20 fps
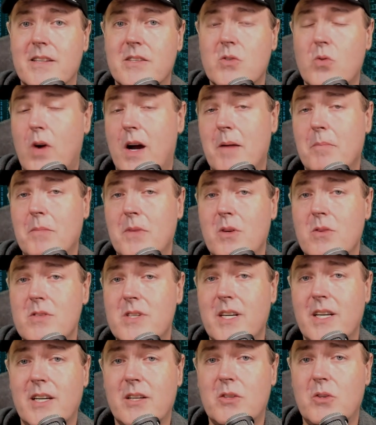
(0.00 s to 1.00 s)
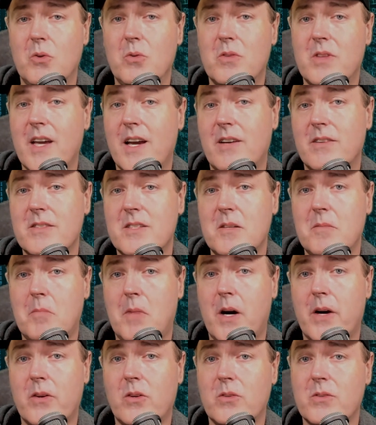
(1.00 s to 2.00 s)
So I'm using a 2000
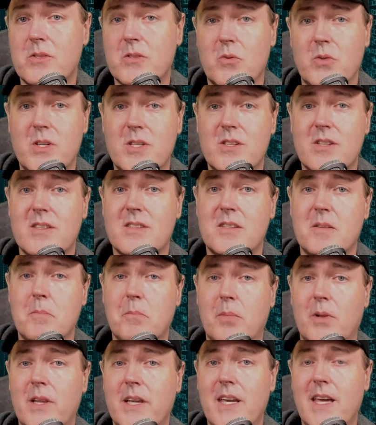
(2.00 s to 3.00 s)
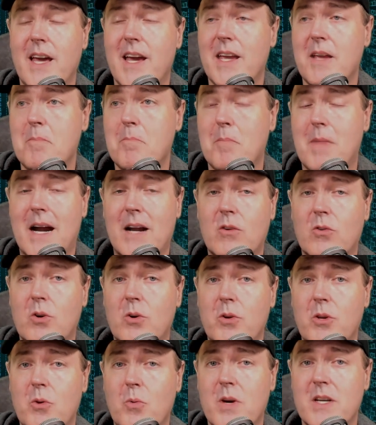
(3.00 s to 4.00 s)
model, so it's just simply a
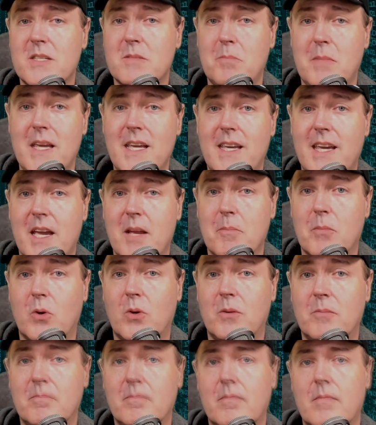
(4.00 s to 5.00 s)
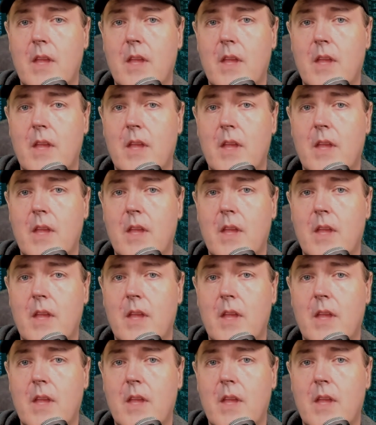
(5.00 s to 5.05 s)
micro USB cable.